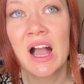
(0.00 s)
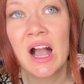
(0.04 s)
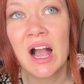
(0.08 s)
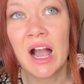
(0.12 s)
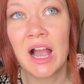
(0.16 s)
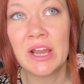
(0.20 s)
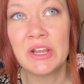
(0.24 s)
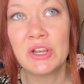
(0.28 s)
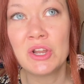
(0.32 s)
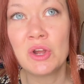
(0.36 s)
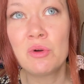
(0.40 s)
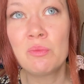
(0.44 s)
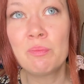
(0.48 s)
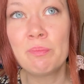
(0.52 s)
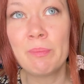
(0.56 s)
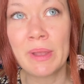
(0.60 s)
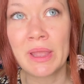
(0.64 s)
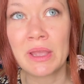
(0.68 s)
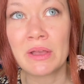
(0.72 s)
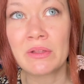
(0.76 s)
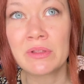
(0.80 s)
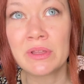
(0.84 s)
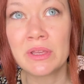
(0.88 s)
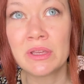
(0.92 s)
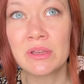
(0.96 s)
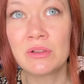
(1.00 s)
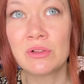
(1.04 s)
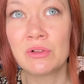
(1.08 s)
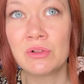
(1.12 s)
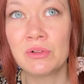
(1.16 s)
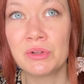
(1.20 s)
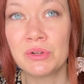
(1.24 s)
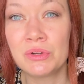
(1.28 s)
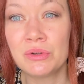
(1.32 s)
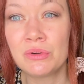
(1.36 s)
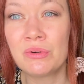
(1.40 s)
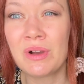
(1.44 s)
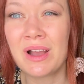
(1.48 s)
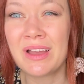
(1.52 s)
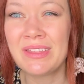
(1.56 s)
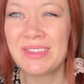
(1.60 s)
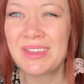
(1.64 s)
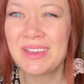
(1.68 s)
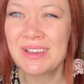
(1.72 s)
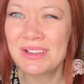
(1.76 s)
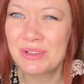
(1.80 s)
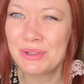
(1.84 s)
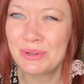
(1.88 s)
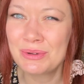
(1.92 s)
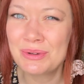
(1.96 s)
I know mailing glue, I
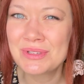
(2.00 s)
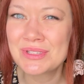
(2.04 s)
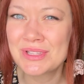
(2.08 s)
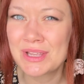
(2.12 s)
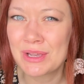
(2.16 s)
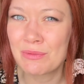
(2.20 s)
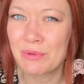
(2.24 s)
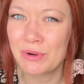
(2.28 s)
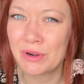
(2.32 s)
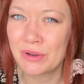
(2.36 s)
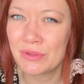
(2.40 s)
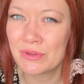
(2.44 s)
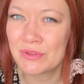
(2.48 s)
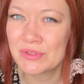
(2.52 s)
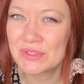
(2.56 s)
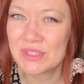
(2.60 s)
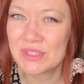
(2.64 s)
think glue is like one of those